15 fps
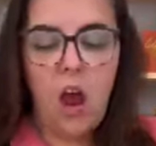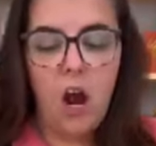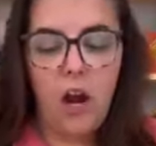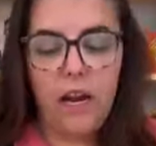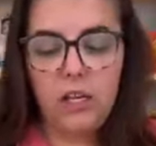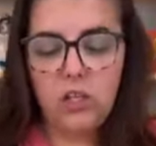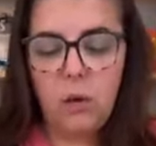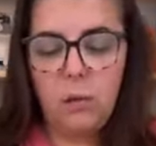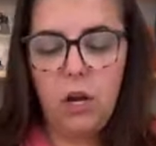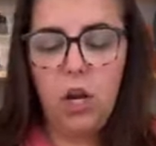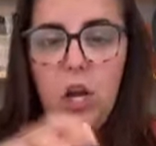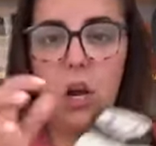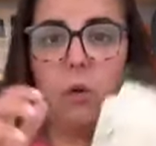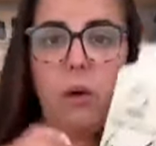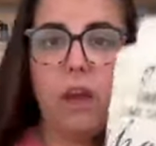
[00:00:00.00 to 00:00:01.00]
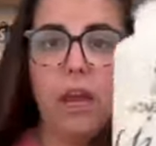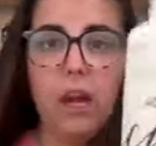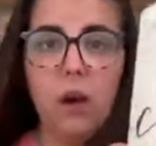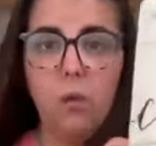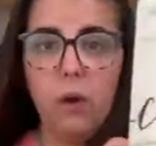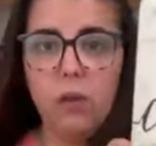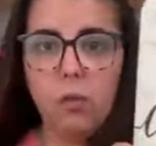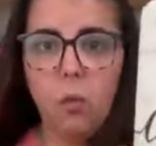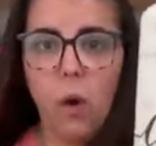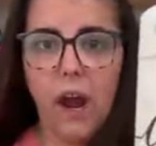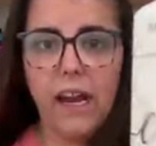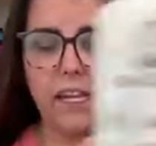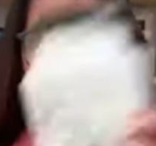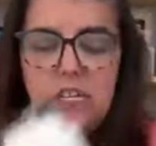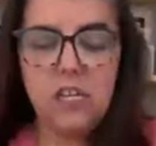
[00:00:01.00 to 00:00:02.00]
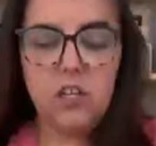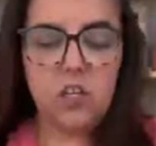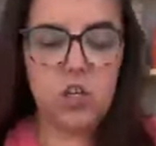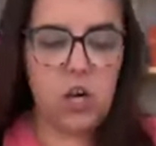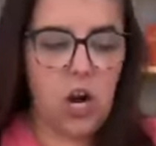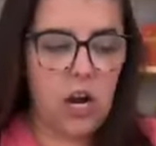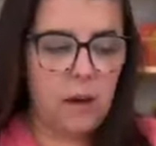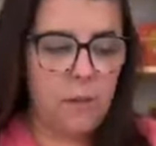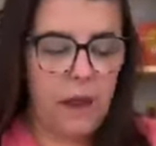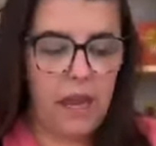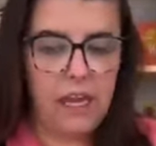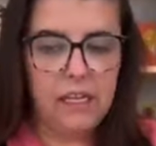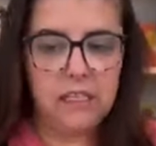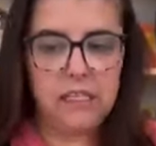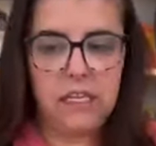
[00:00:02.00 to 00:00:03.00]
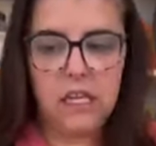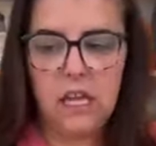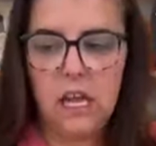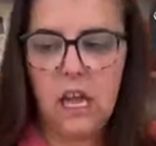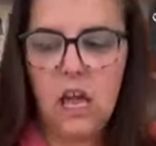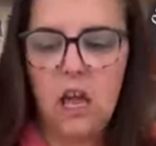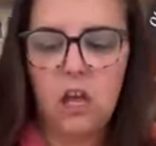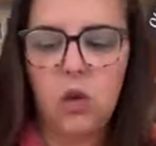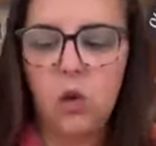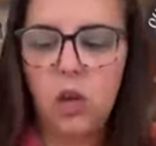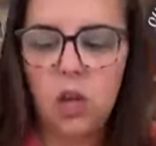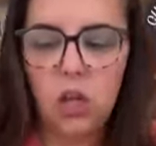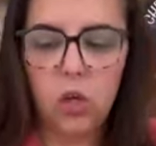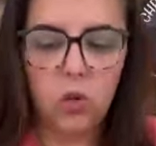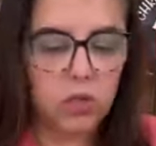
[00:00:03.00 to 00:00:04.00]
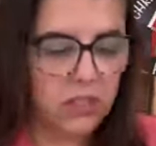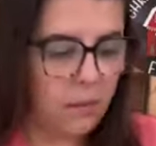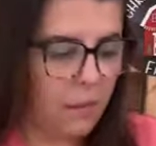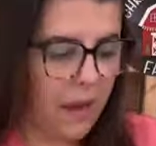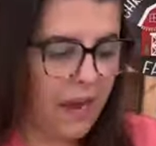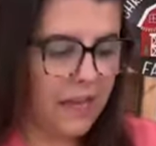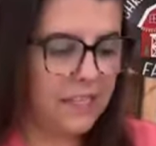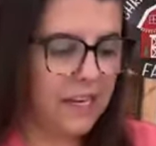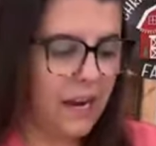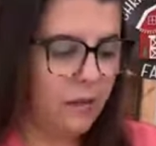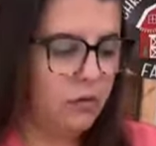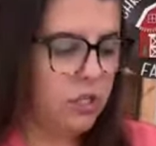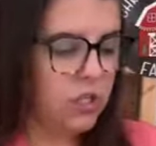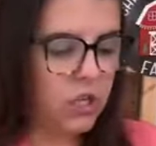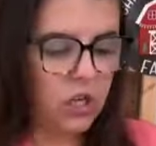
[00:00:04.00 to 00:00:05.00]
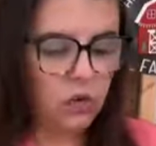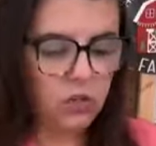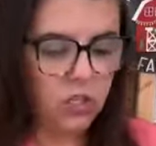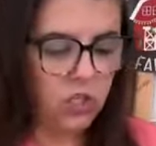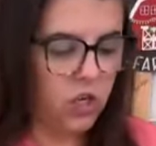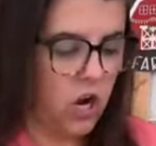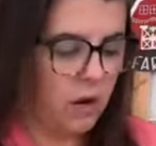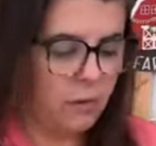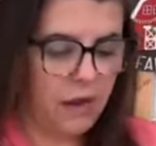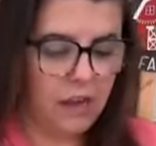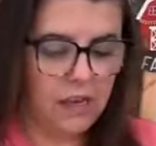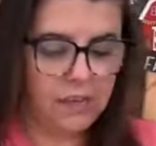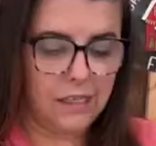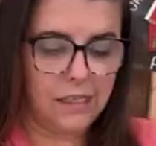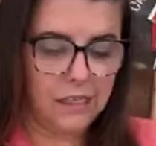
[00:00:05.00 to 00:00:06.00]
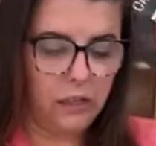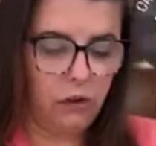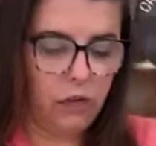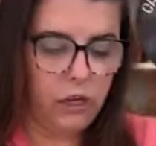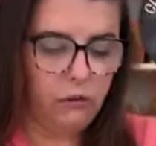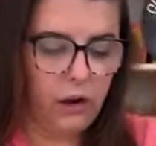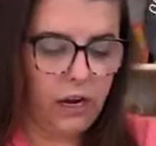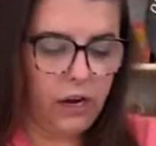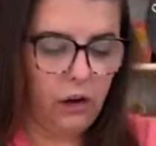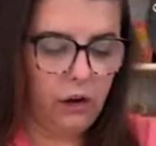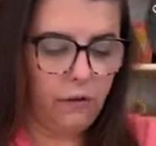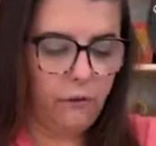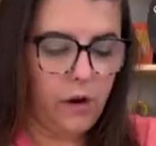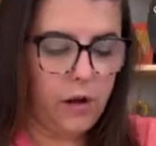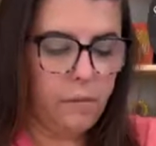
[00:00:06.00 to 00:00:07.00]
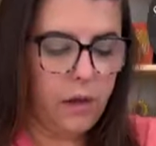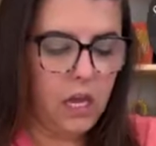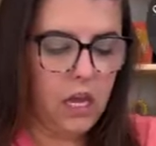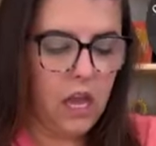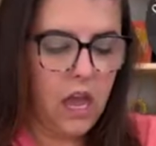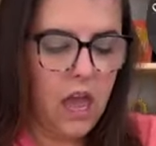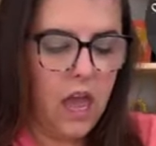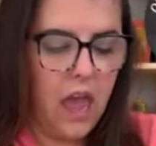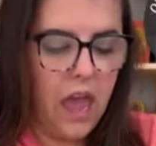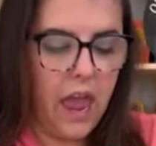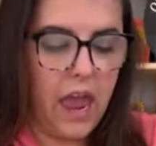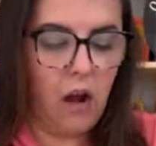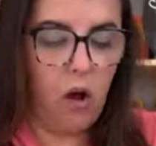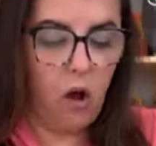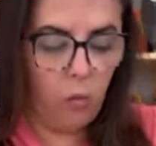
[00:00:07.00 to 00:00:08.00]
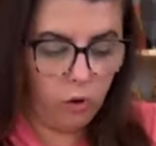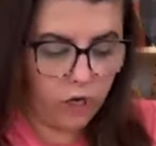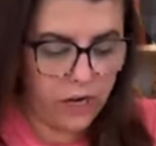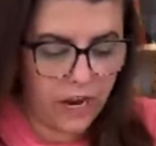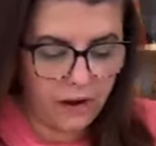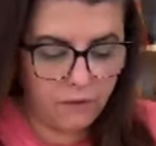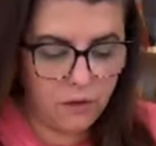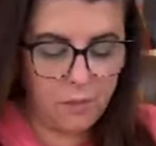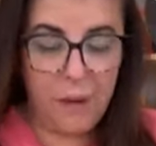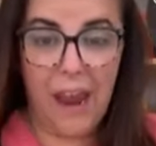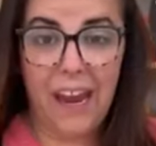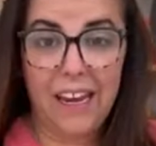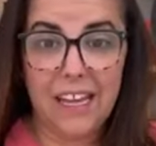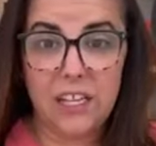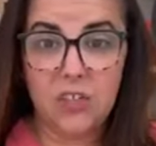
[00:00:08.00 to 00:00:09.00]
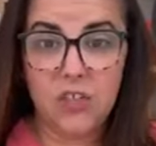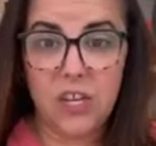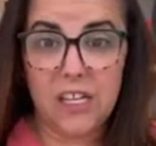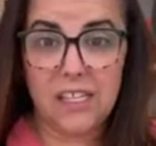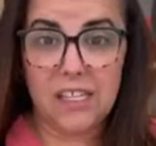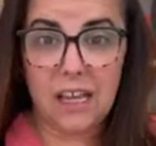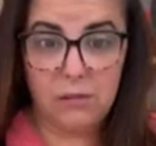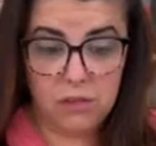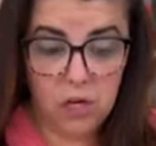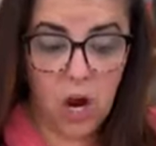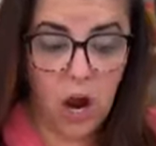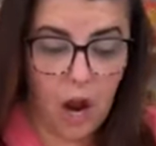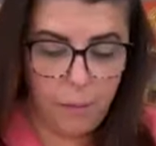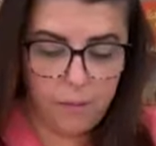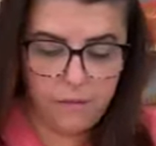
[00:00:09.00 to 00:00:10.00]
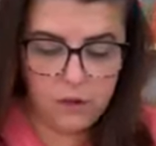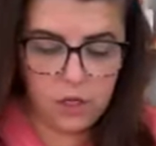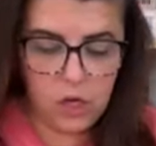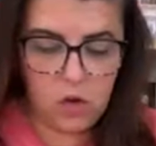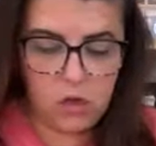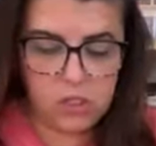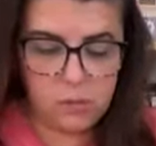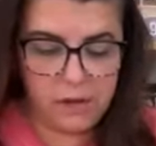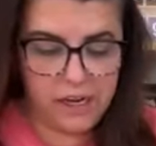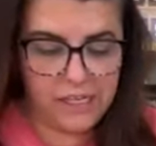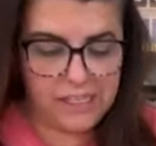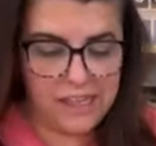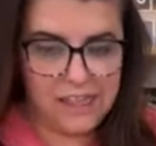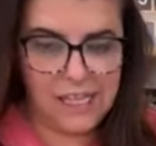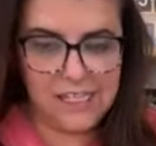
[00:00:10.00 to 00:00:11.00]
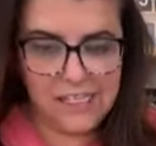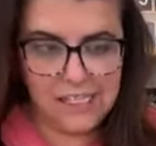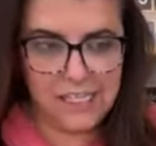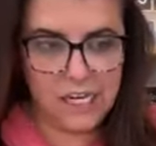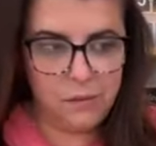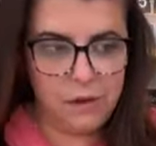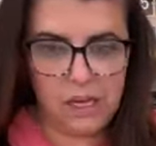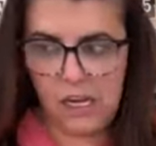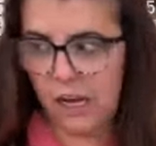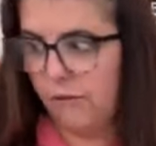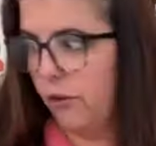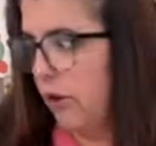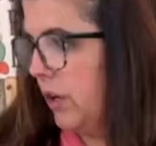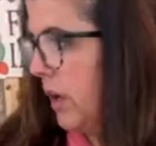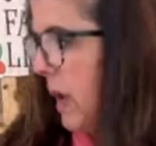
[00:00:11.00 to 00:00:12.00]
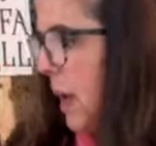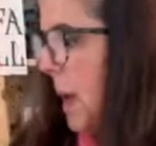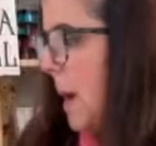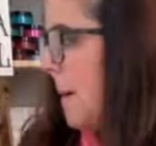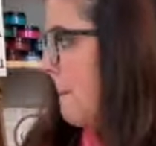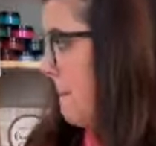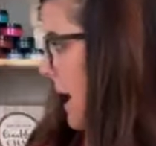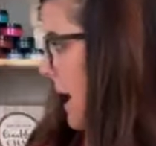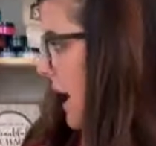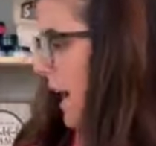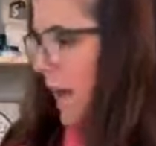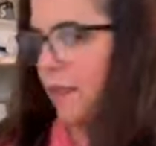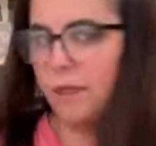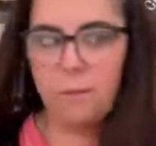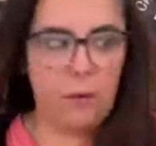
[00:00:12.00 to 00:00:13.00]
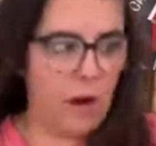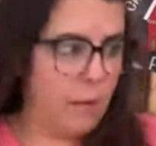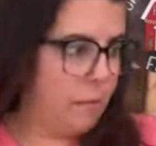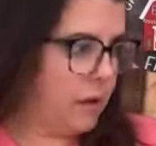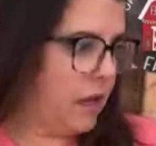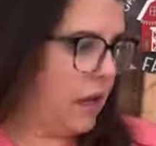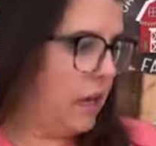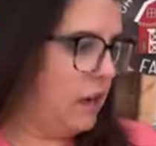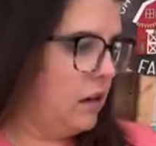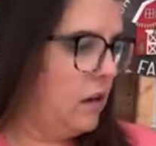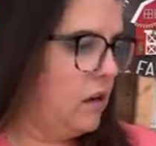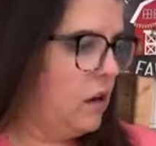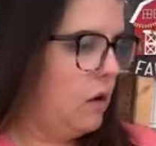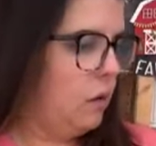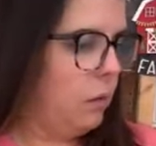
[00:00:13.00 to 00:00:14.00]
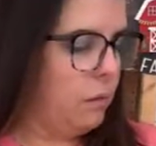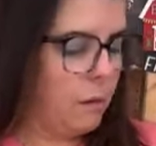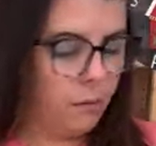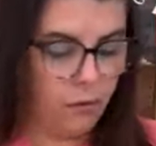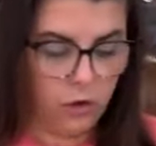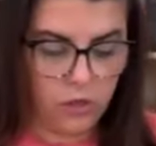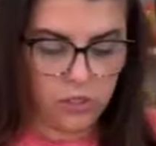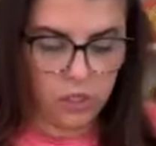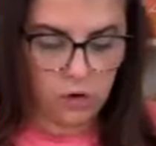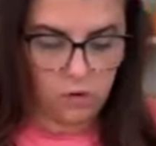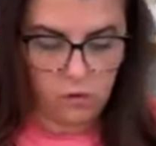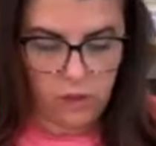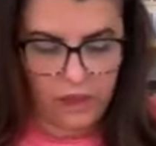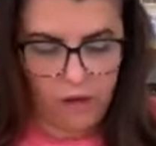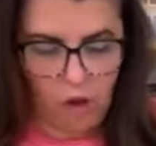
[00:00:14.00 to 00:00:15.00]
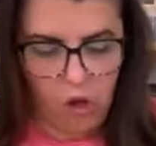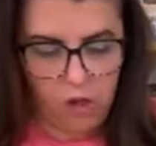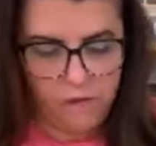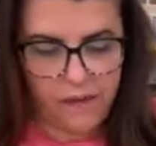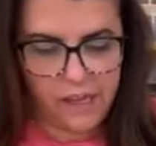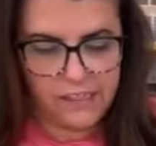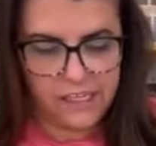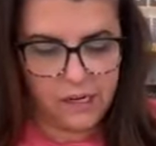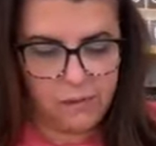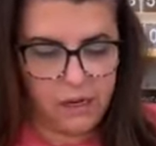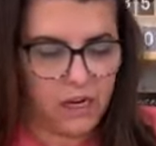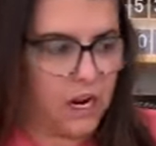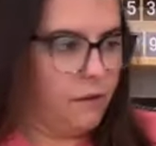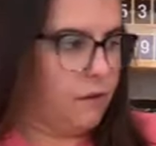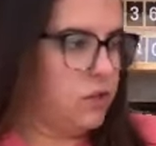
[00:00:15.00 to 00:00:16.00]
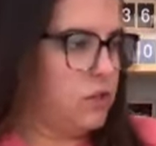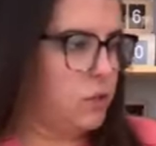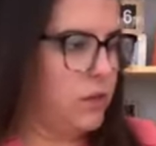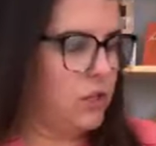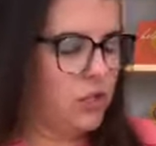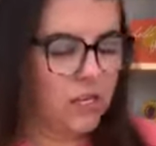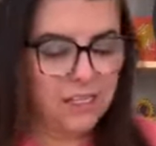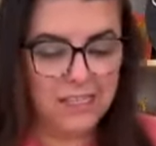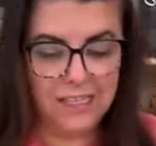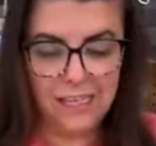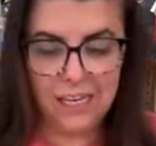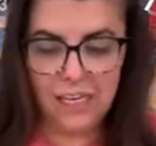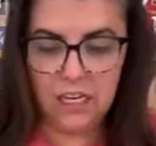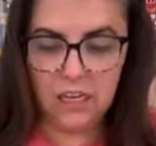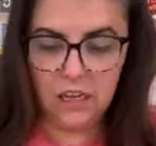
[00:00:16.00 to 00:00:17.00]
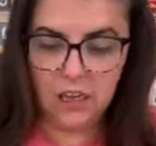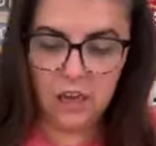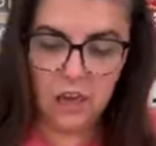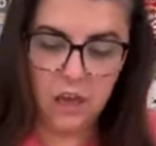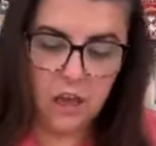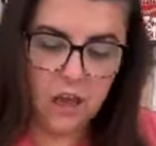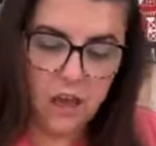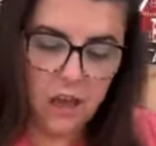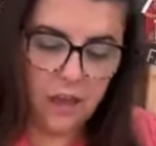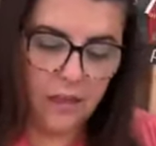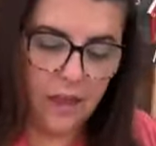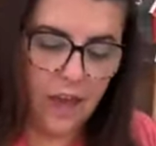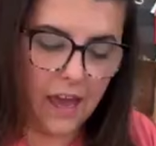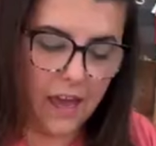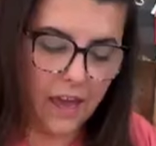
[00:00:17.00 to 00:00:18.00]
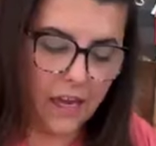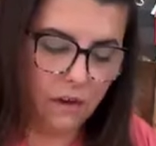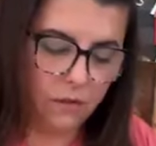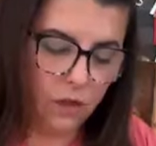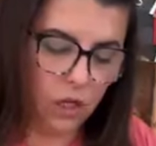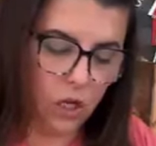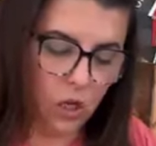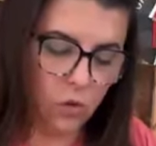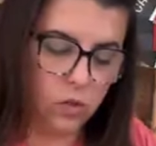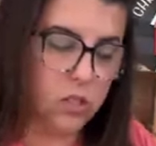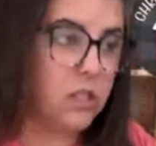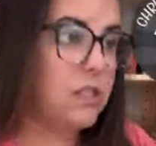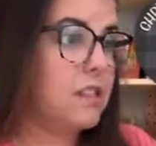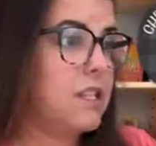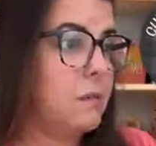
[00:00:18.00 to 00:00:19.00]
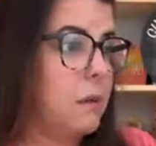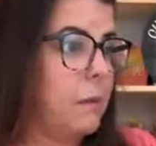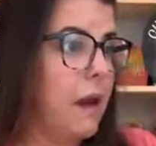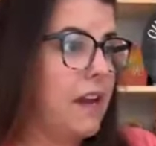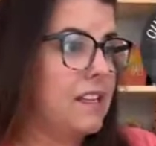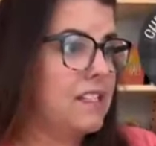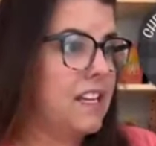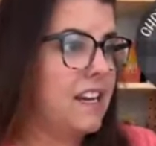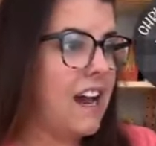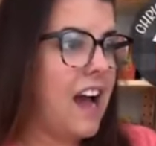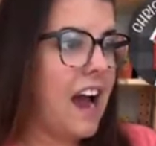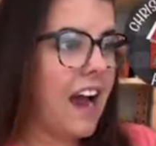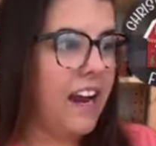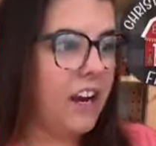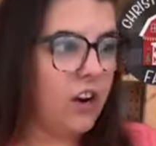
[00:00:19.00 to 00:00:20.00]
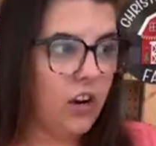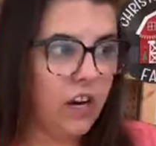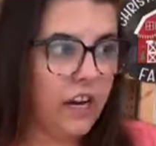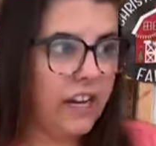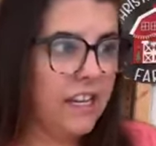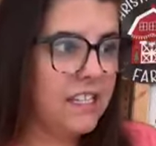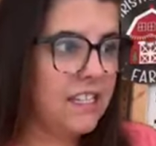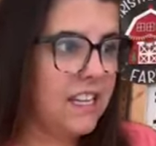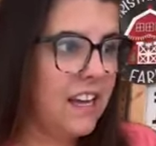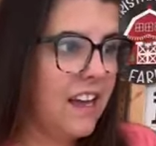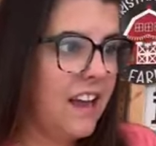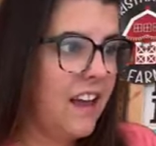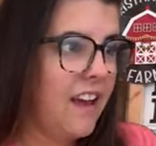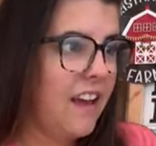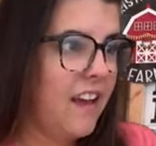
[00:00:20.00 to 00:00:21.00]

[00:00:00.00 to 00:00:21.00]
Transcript: All right, so I'm going to go in with white chalk paint. You can use the paste. I'm just going to use the chalk paint because it's literally right here in front of me. And all we're going to have to paint is just the top of the ghost because this is going to be covered by the pumpkin. Remember? So like all of that's going to be covered. So we just need the head of the ghost to be painted. Hi, Chris.